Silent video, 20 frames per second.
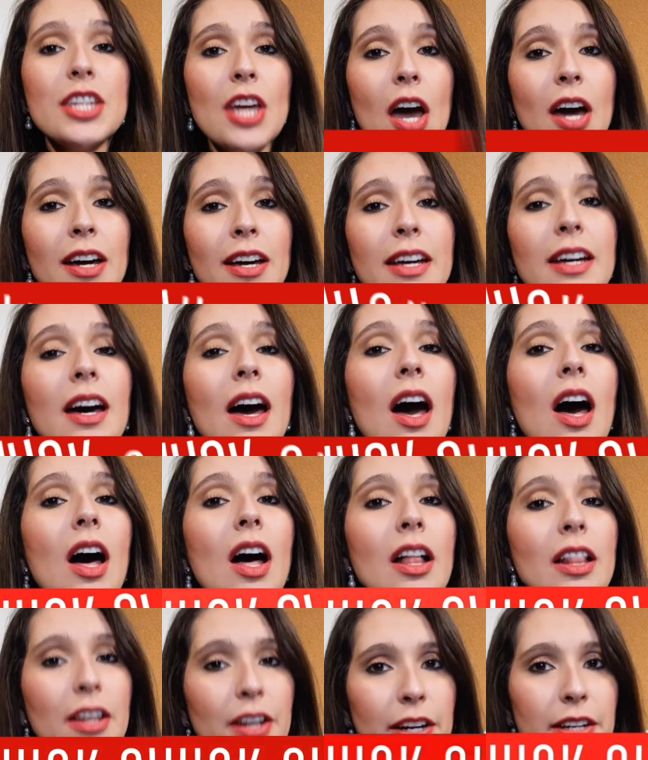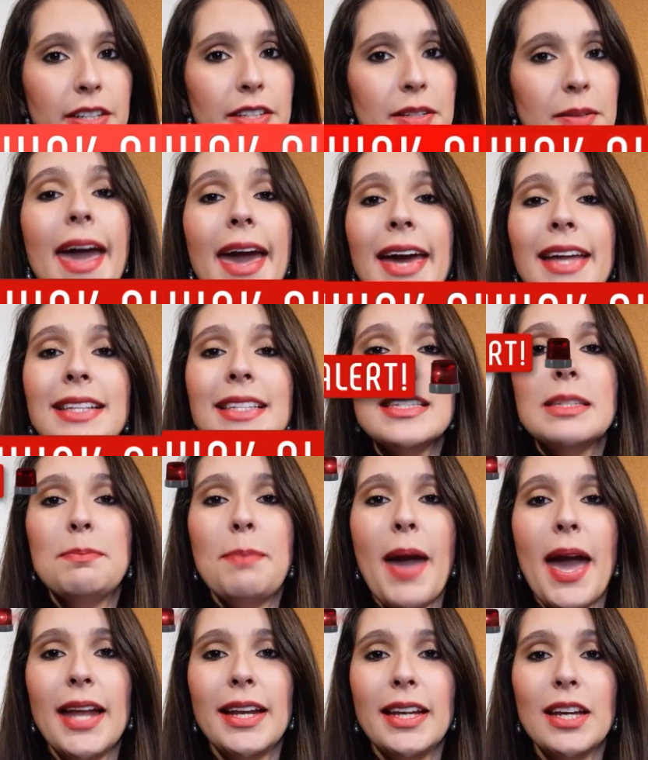Chunk alert. In
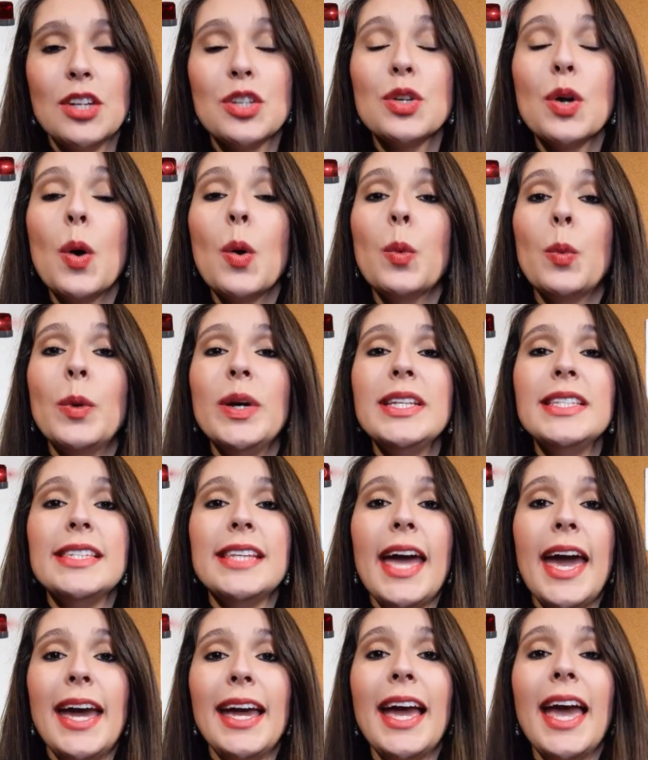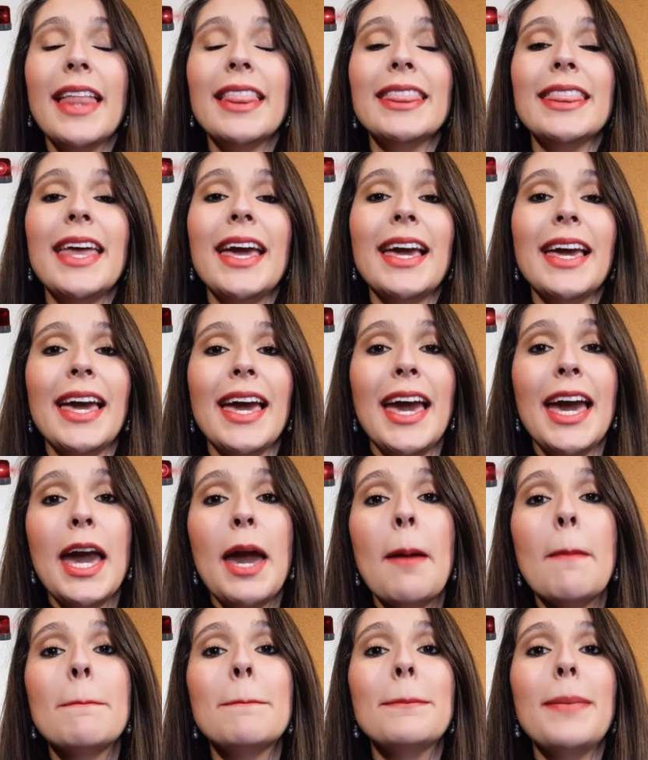Spanish, we say ¿de
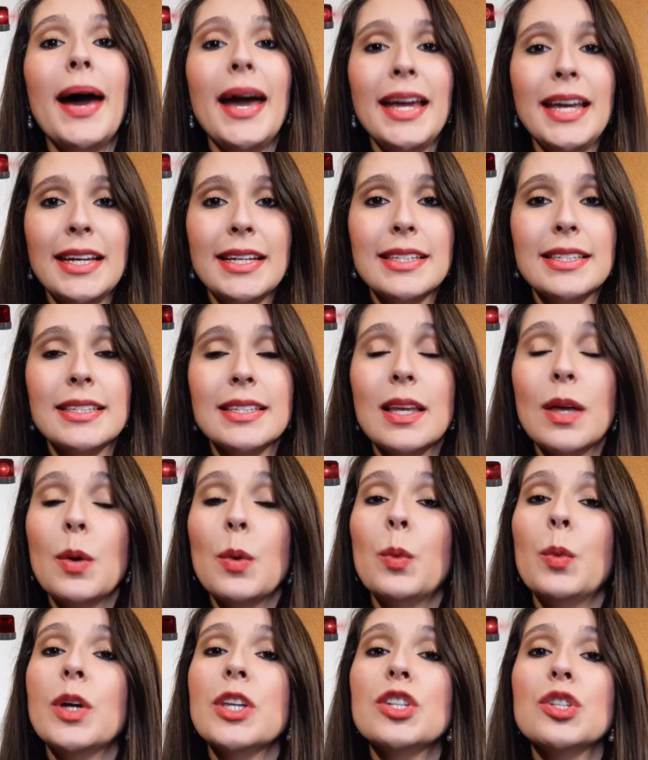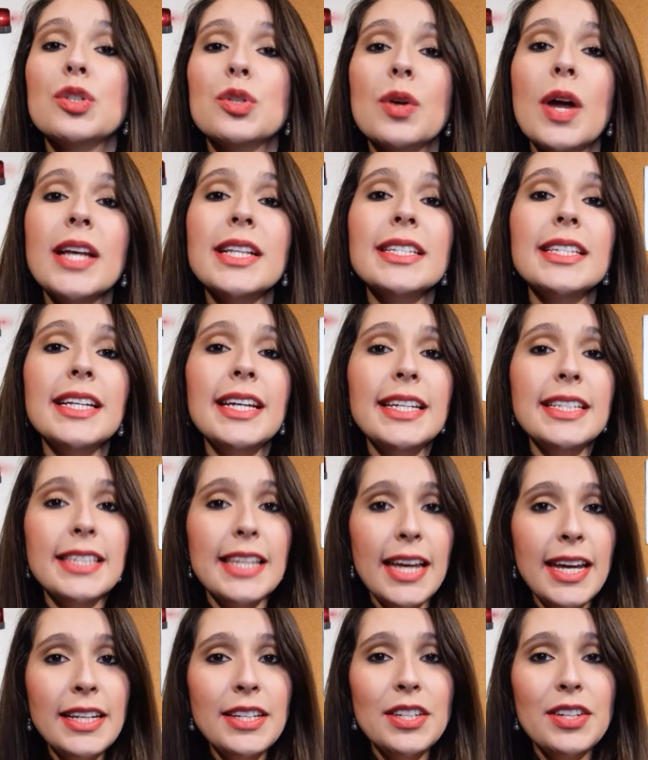qué país?, which translates
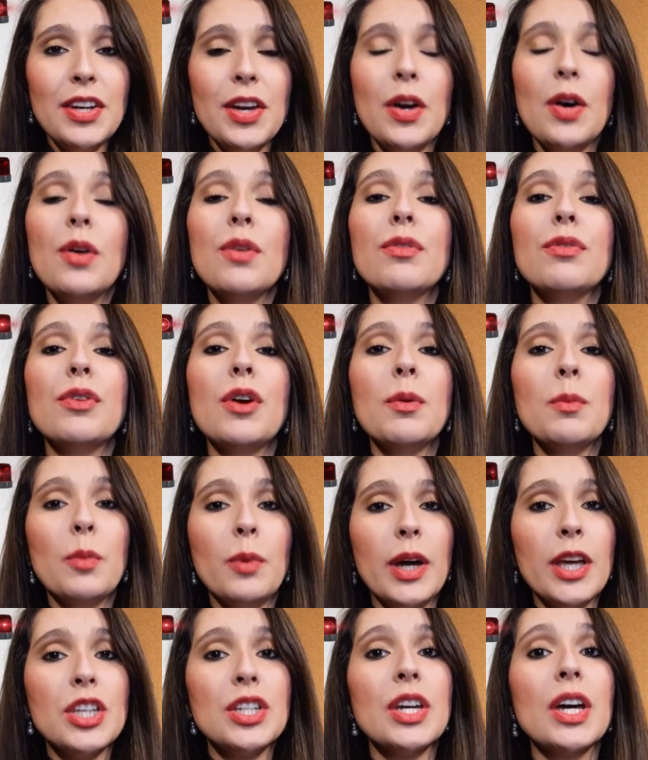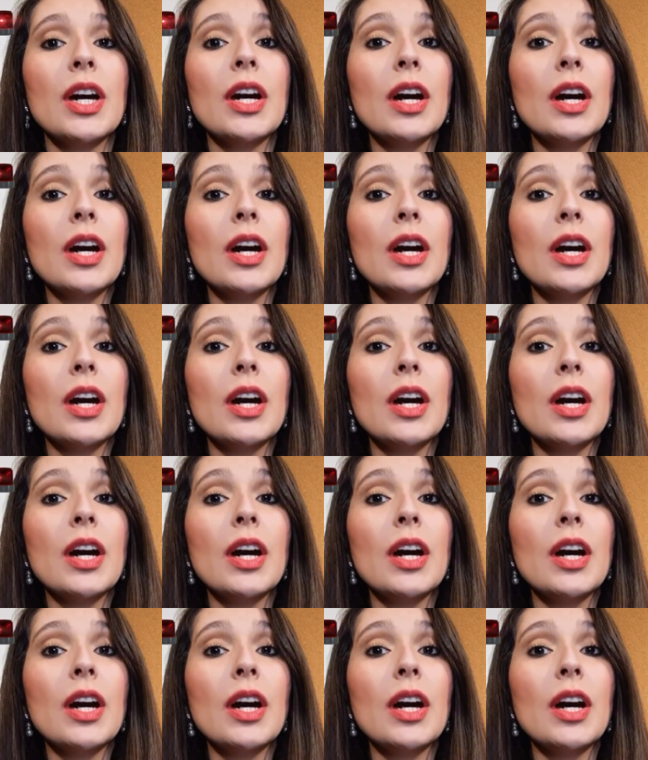into from which